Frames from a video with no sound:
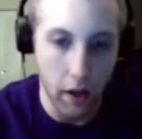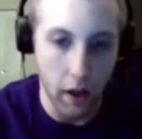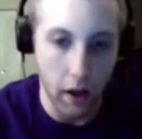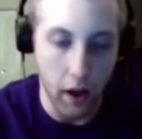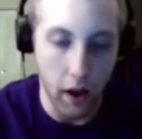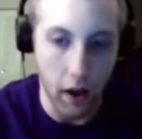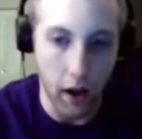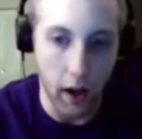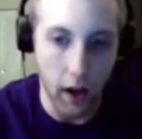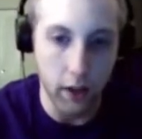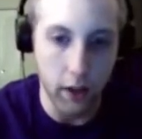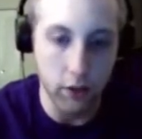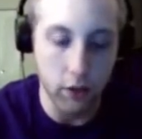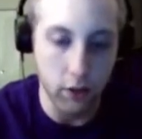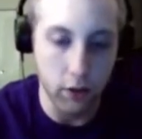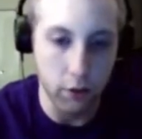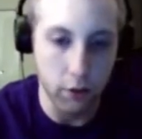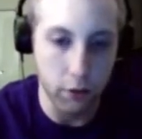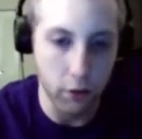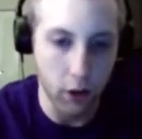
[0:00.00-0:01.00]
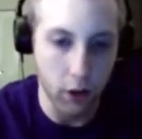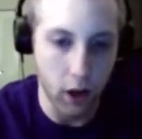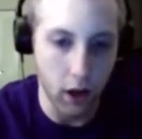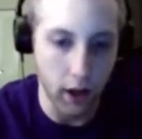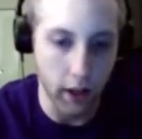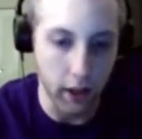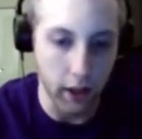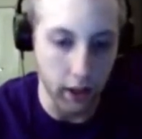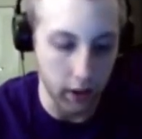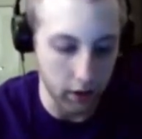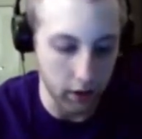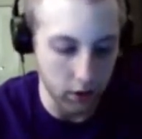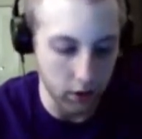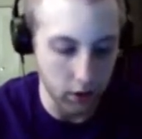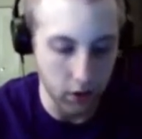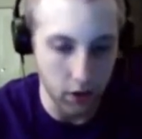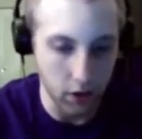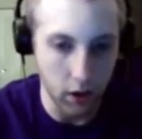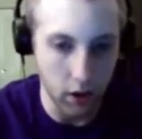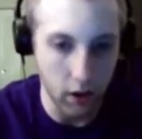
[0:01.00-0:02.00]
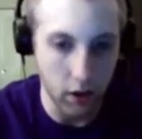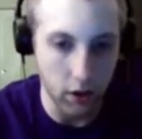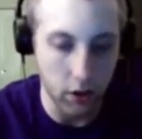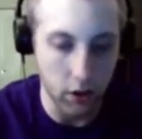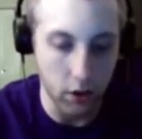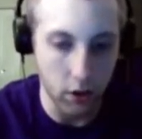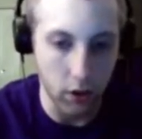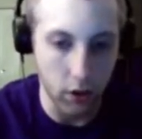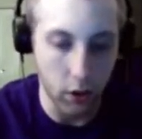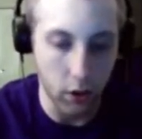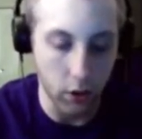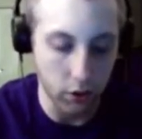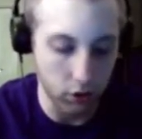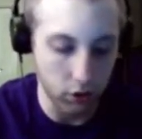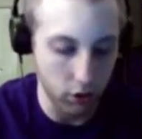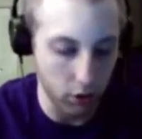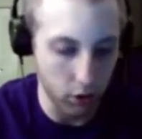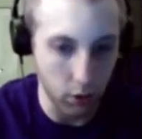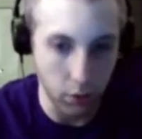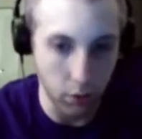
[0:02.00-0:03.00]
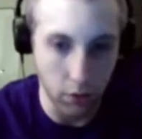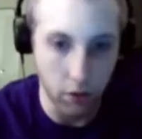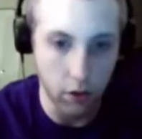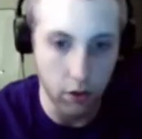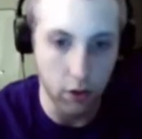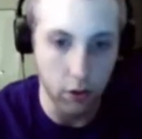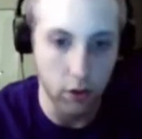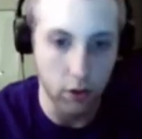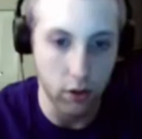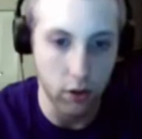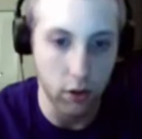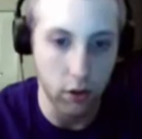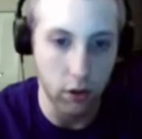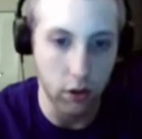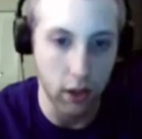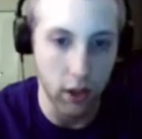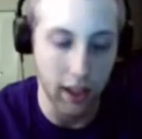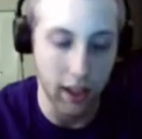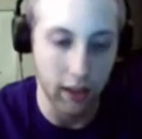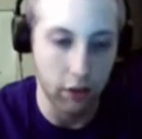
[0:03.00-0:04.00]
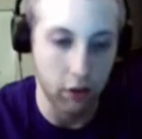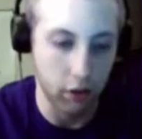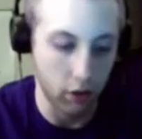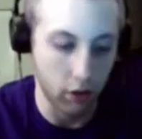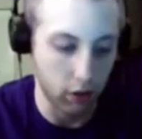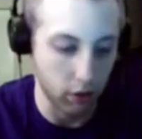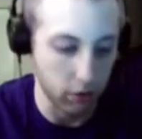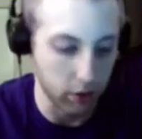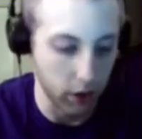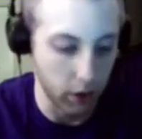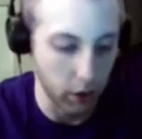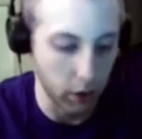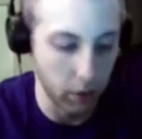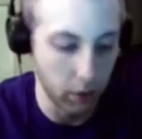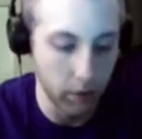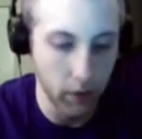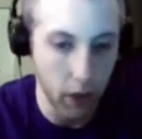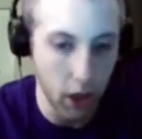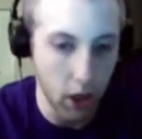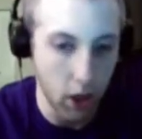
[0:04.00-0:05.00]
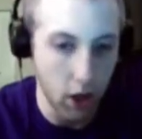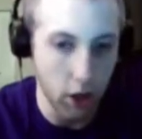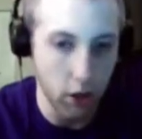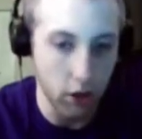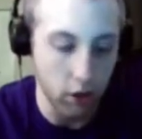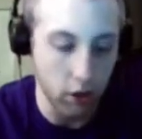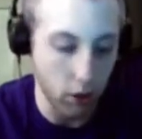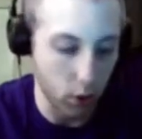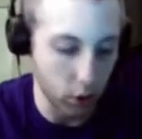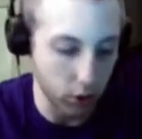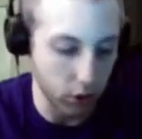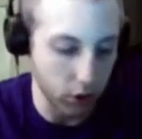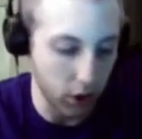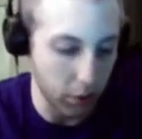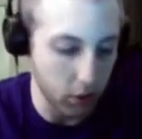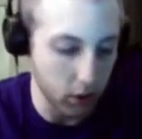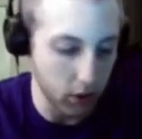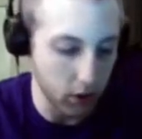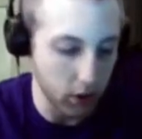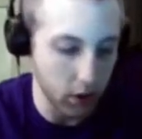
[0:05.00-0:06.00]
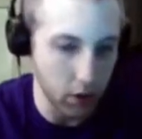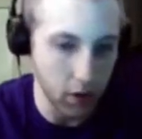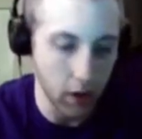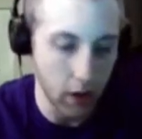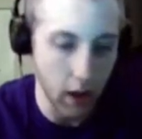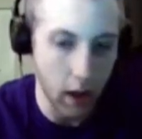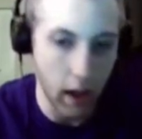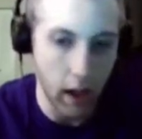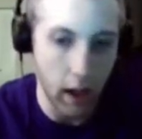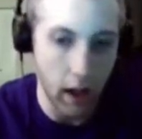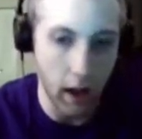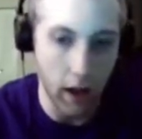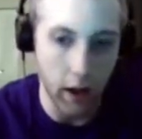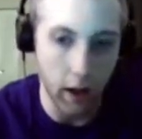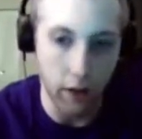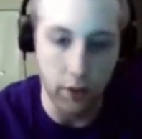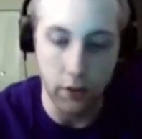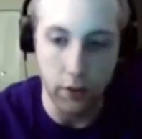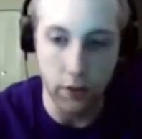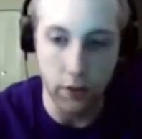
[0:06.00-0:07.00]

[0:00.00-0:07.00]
as you're flying, you can also go to the external view. You just hold W and